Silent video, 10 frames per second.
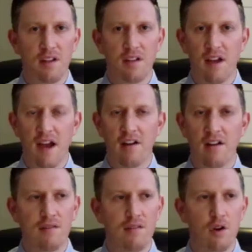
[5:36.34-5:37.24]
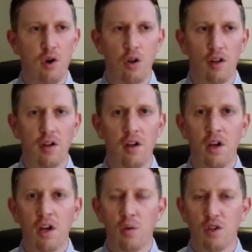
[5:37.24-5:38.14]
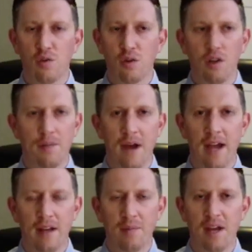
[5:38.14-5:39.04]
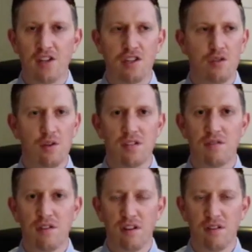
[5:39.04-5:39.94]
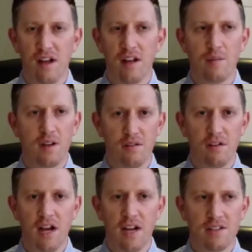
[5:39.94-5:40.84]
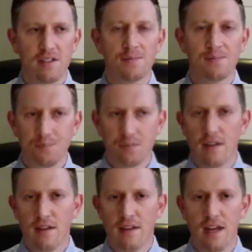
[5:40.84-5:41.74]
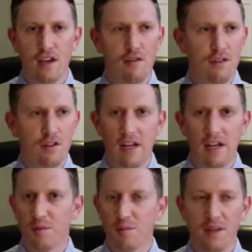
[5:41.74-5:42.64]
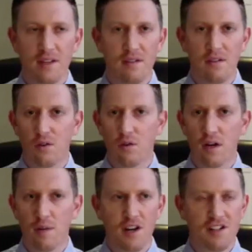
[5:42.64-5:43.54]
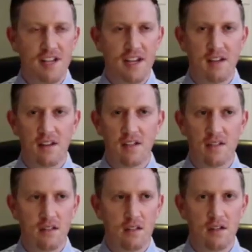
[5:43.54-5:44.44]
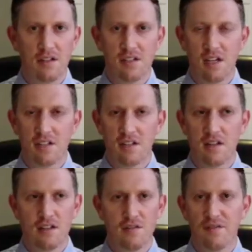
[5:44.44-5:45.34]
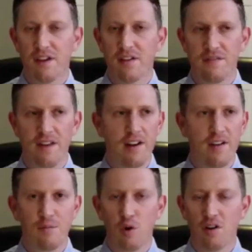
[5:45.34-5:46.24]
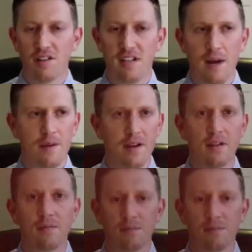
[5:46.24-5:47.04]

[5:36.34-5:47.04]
the entirety of the colon, which will heighten patients' risk for the development of clots. Thank you for allowing me to uh, partake in this and discuss this very important topic.